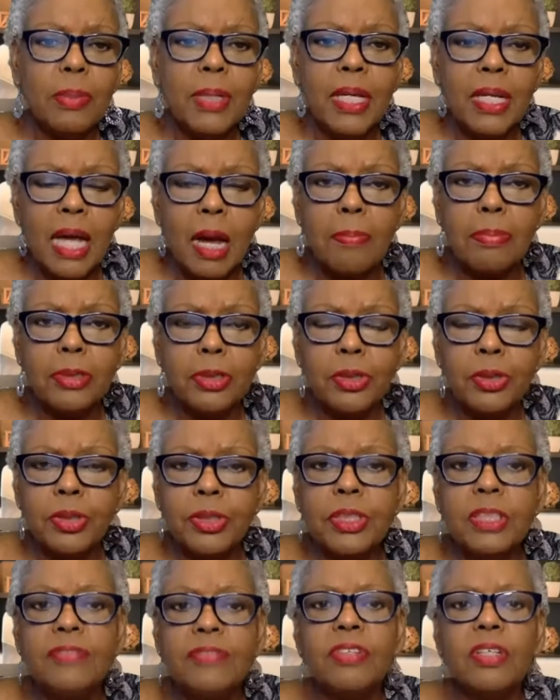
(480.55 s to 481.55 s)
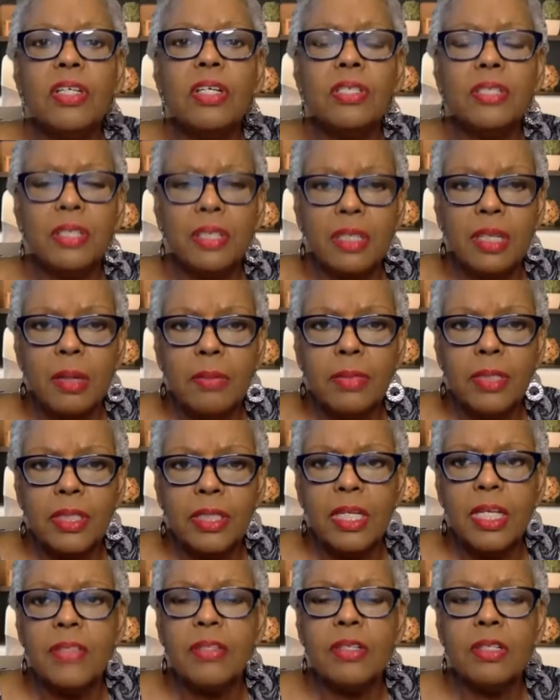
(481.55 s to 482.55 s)
be an opportunity for us to come
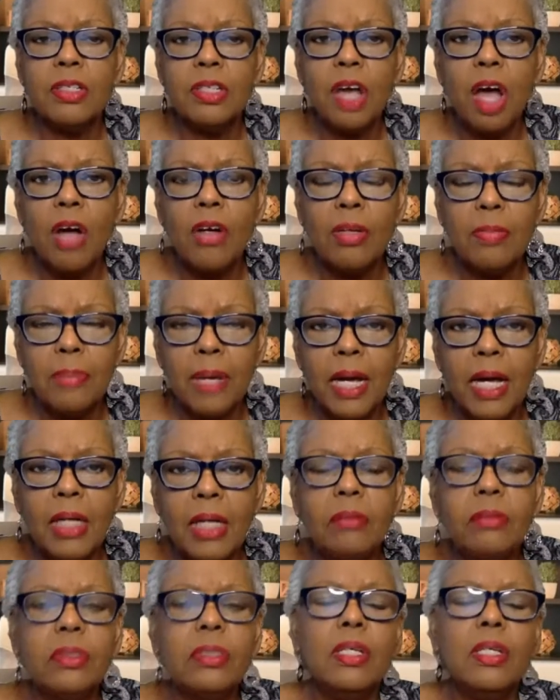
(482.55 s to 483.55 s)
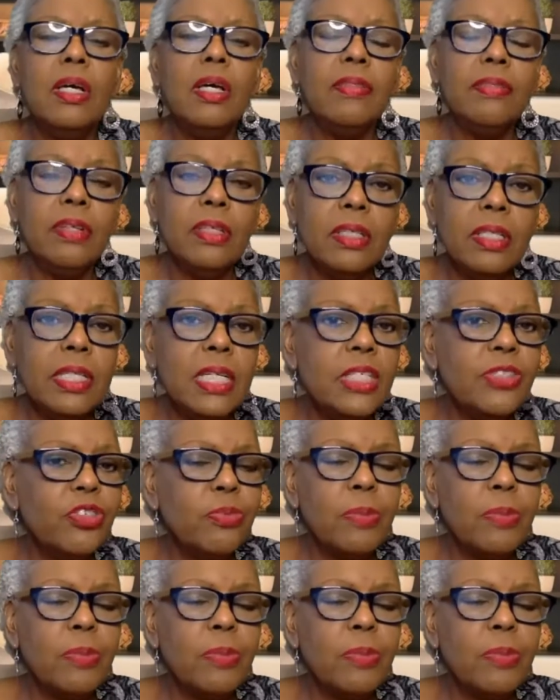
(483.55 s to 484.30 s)
together to talk about the needs.